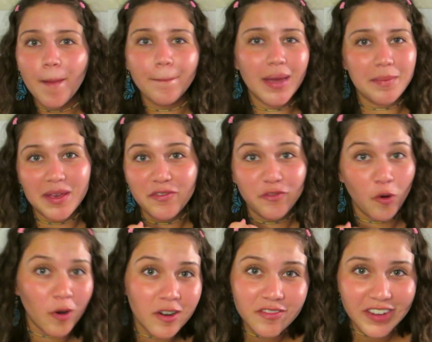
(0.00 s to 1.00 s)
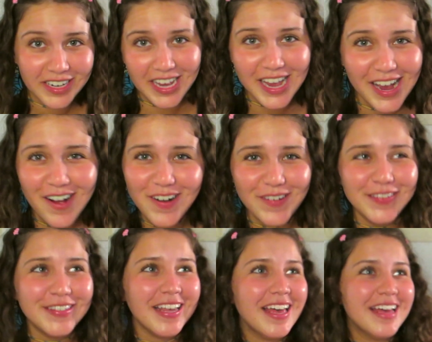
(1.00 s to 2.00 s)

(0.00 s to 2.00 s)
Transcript: maybe 4 videos.